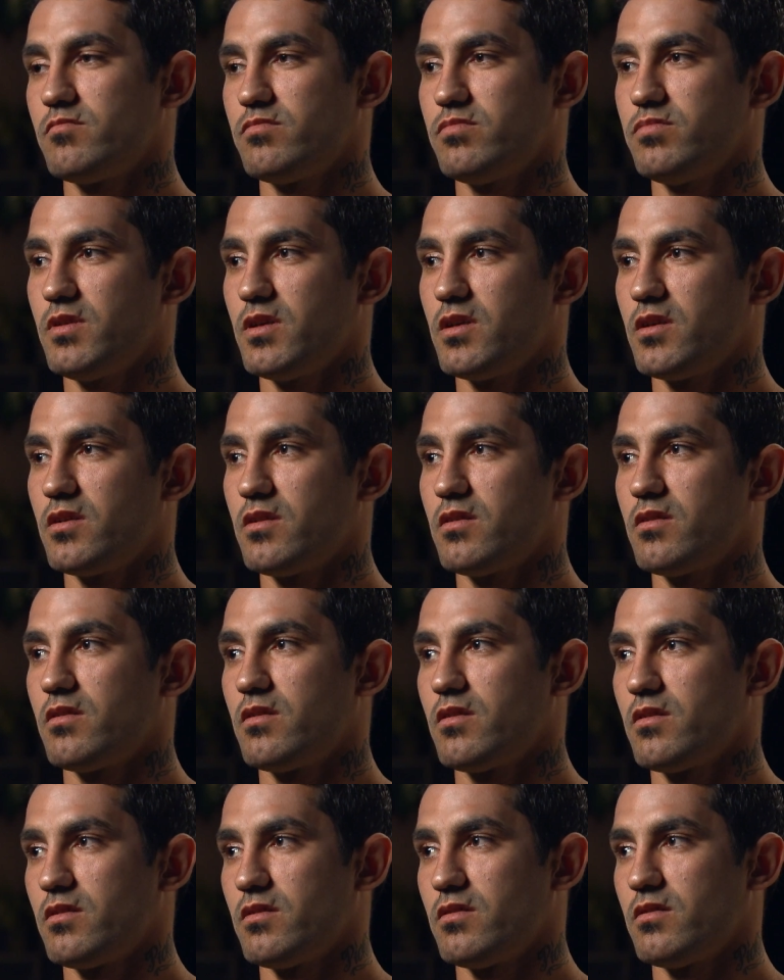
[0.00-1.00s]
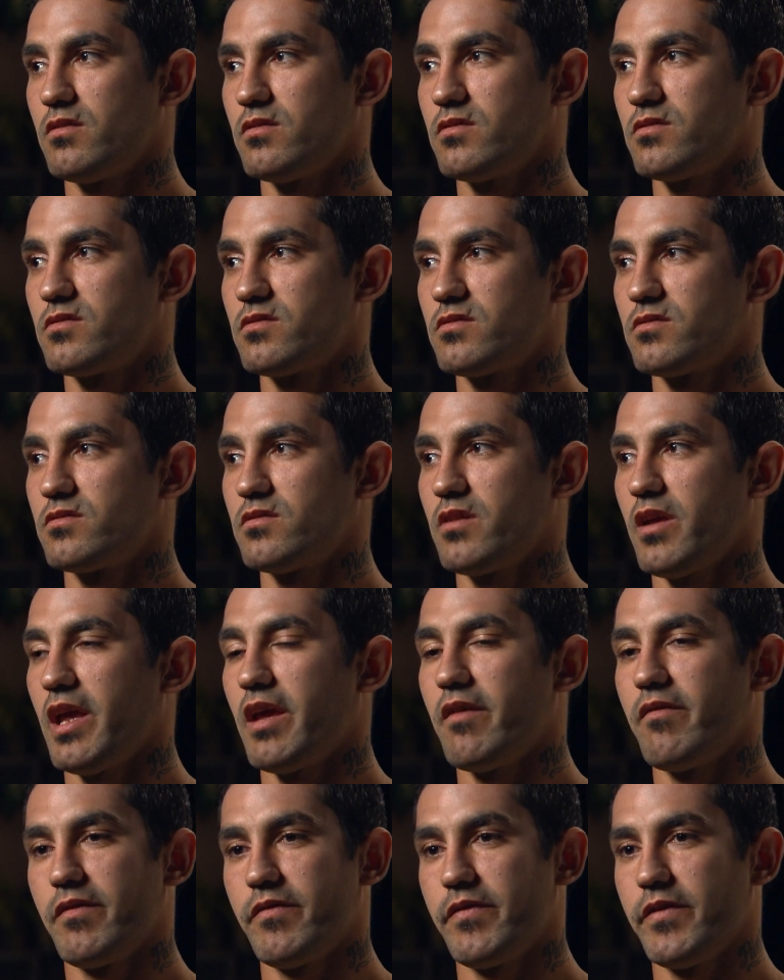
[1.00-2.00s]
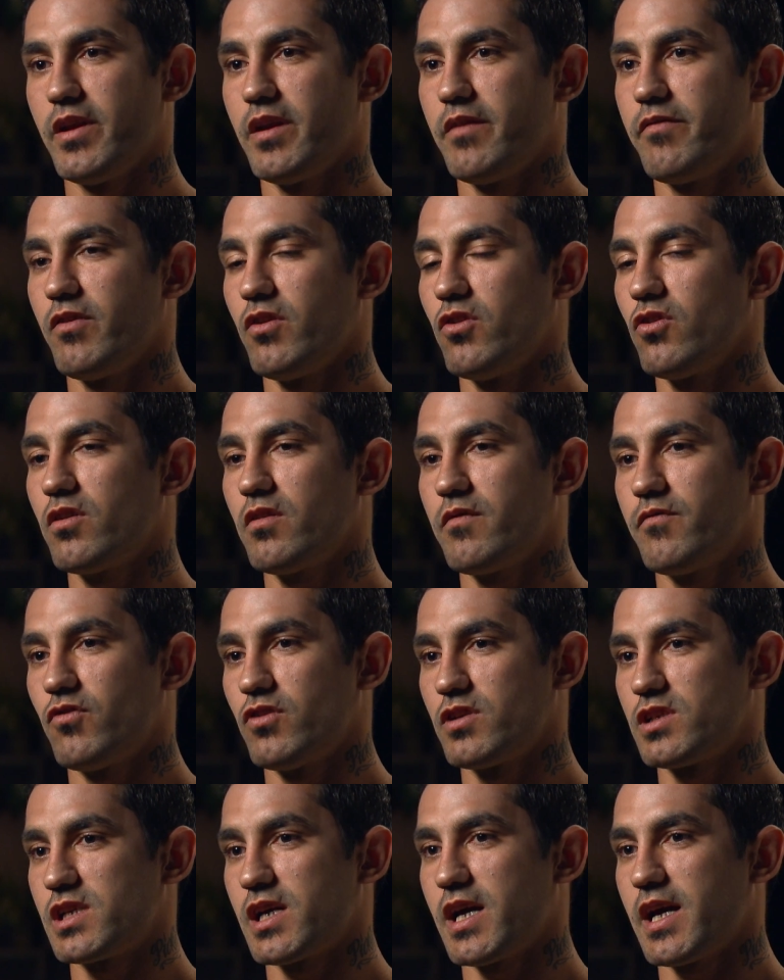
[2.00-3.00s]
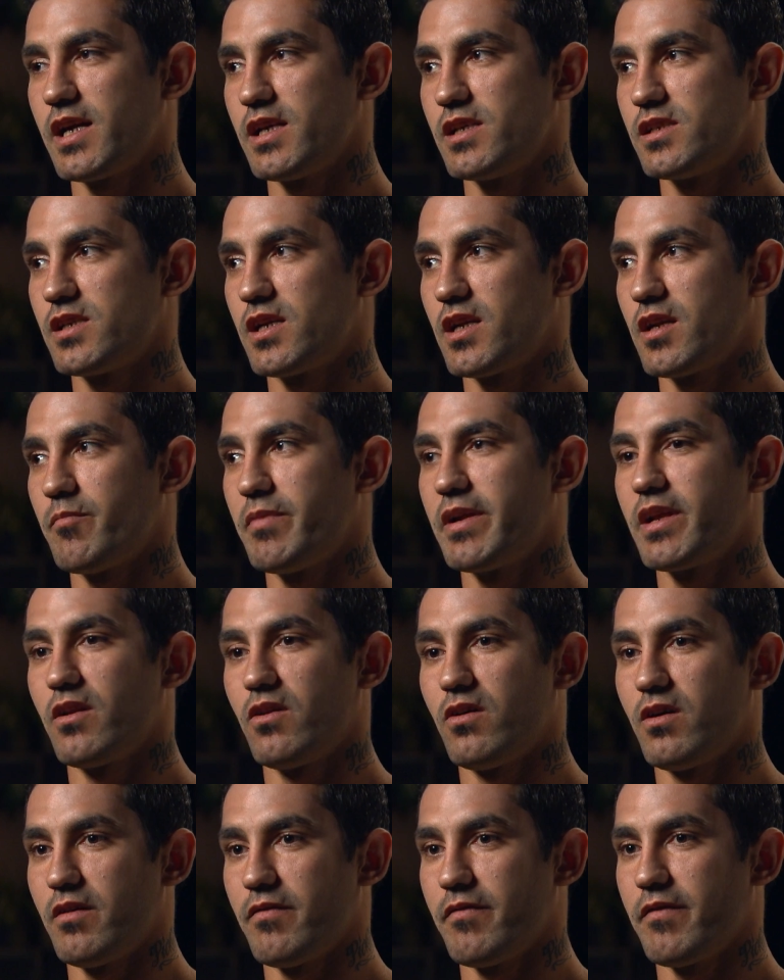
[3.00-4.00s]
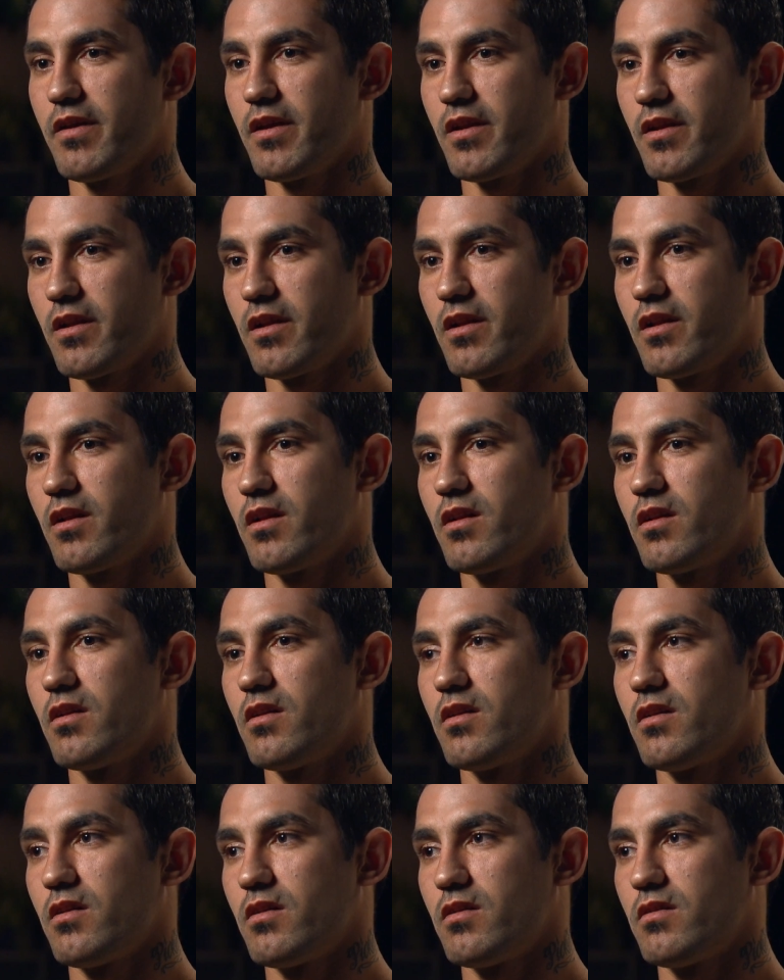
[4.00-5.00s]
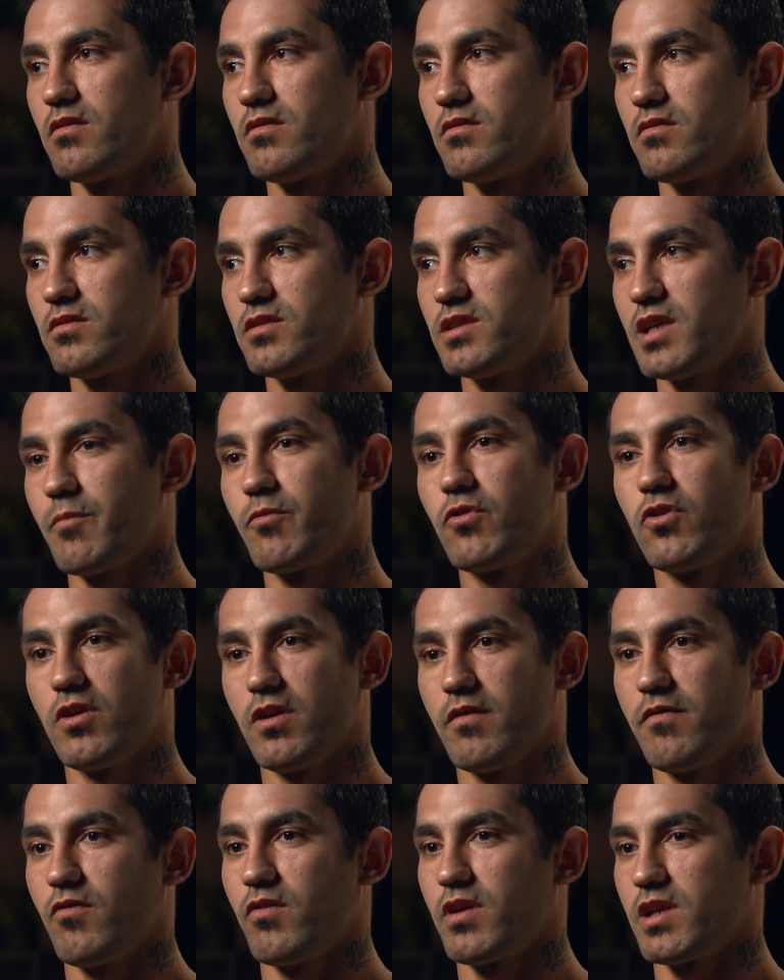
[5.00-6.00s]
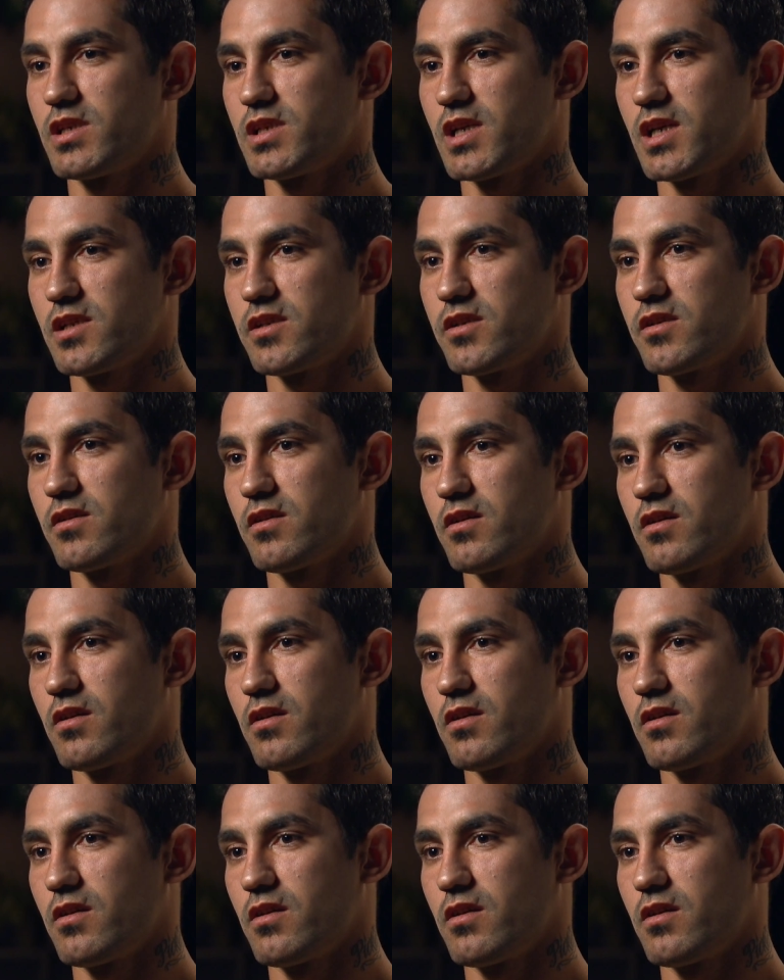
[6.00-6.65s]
but if you're looking for a change and a better life, then it's up to you if you want to change it.